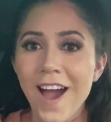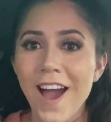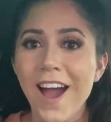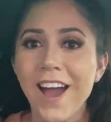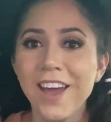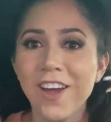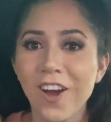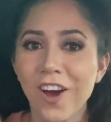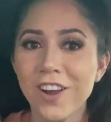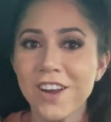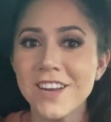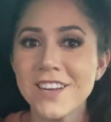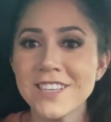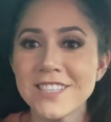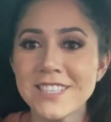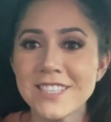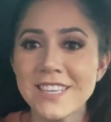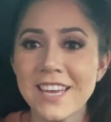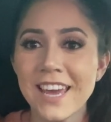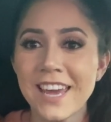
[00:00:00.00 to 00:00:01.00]
I got it to
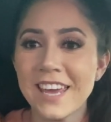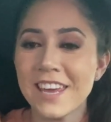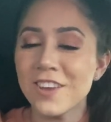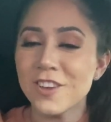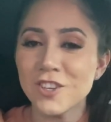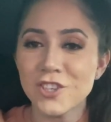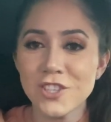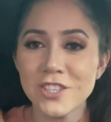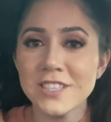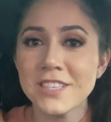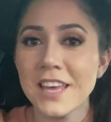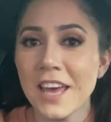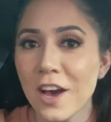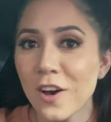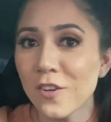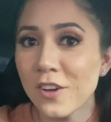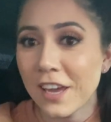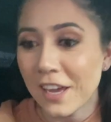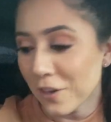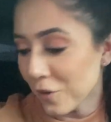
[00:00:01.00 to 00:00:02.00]
stay. You should see
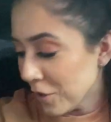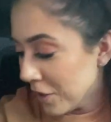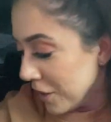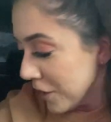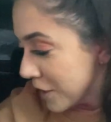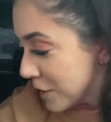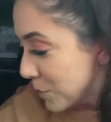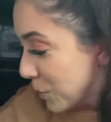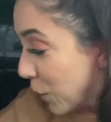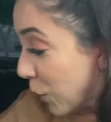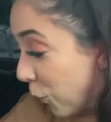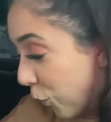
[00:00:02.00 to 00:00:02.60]
how ghetto it looks, but